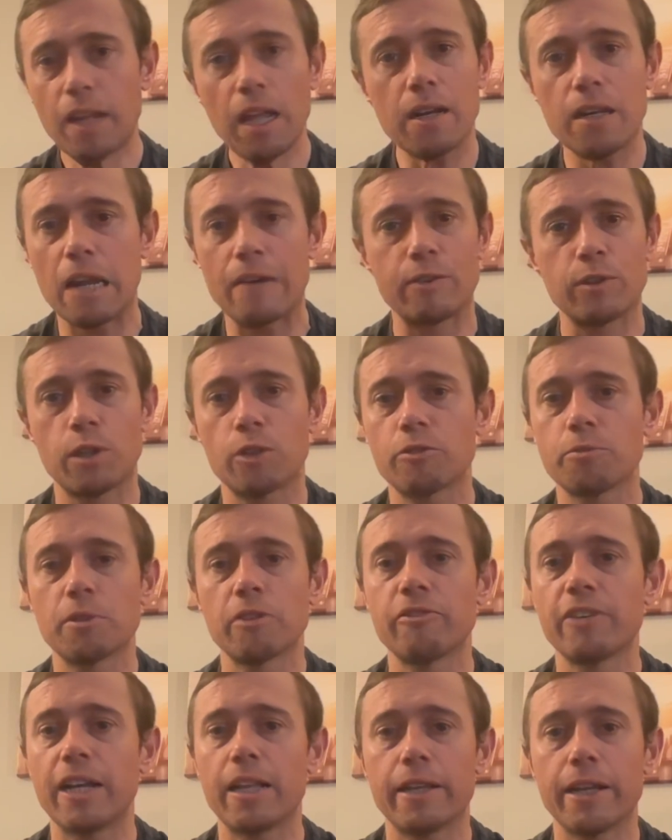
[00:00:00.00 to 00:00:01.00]
Never learned from their
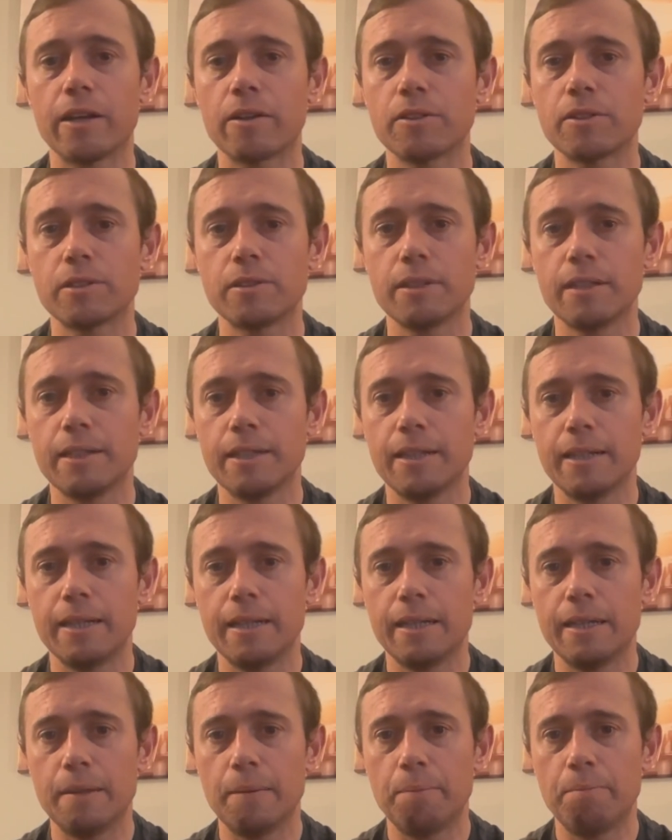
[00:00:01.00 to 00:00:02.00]
failures.
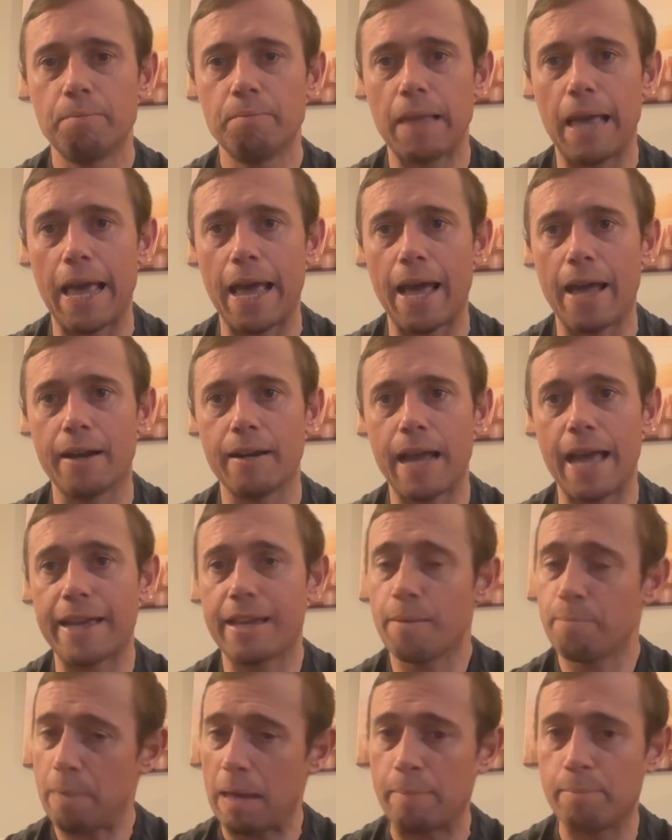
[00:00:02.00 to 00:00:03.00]
And I
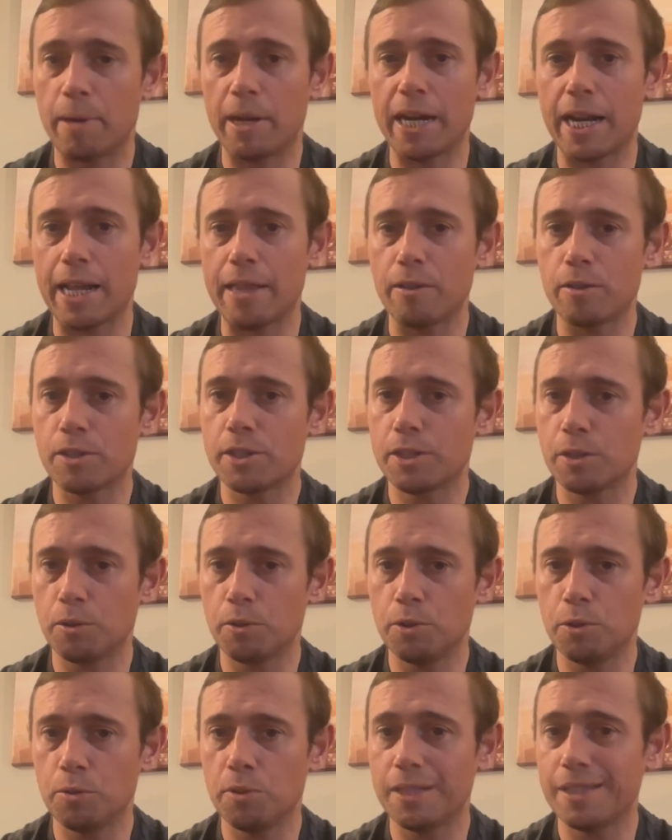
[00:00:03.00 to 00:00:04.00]
can bet money they're still
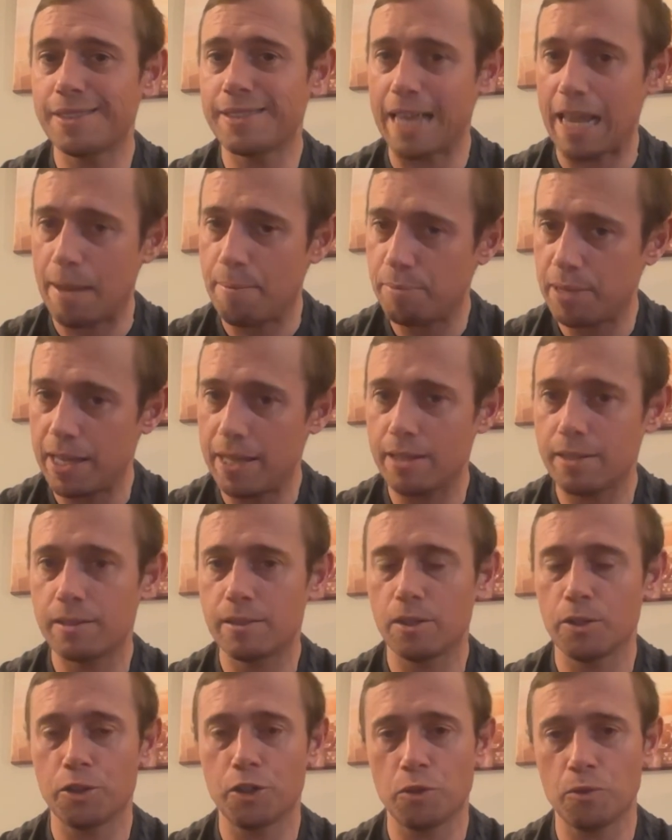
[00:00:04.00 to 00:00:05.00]
doing the same things
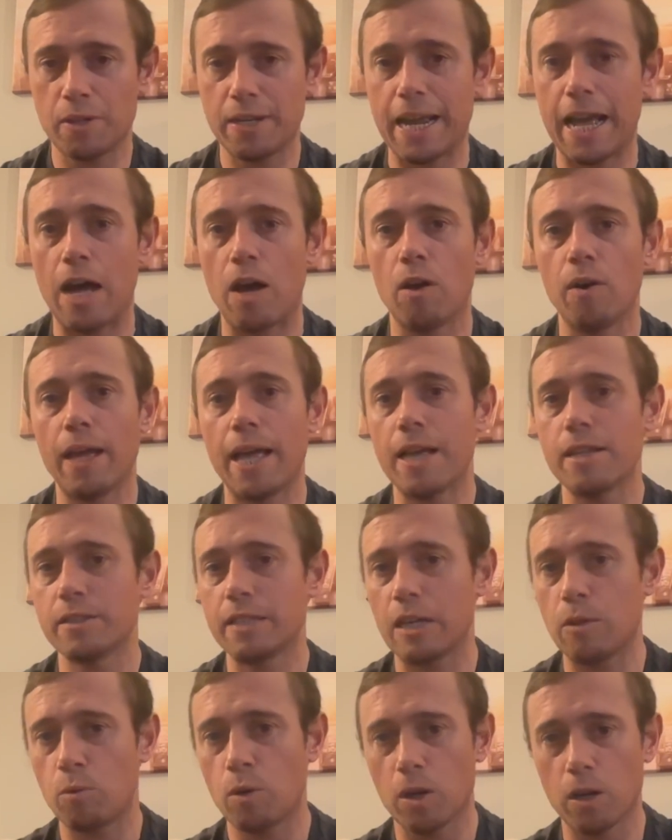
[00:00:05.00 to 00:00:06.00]
they're doing now as
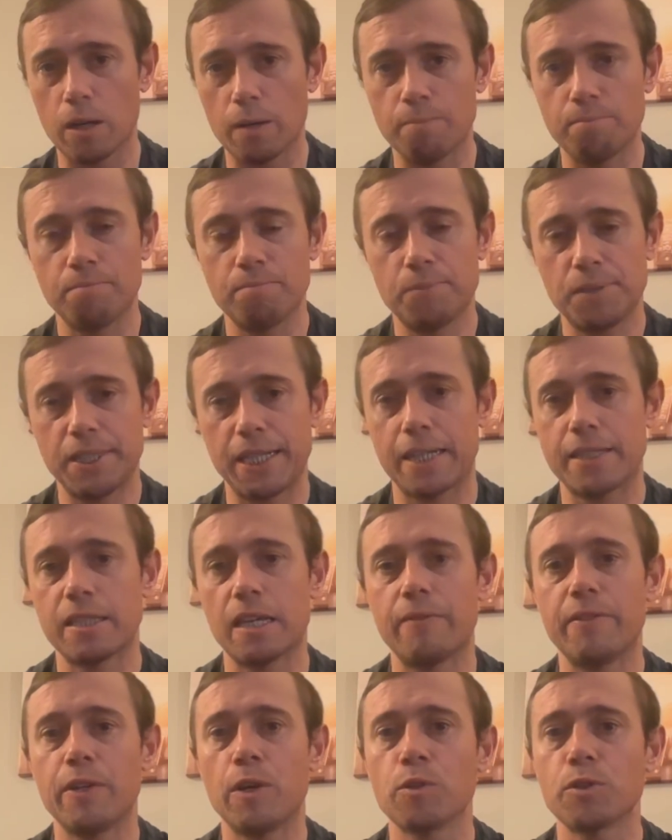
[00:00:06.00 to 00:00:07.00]
they were 6,
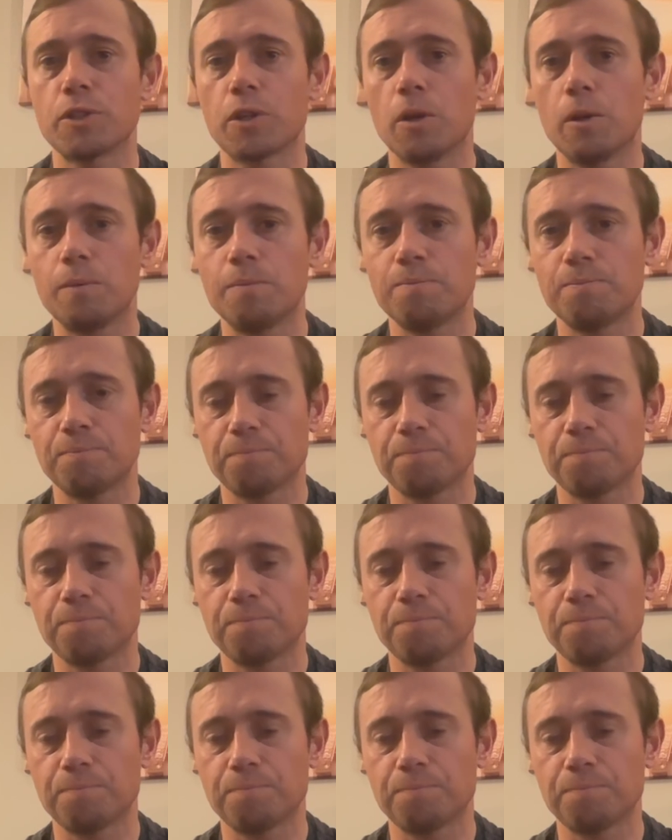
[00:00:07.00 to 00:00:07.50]
7 years ago.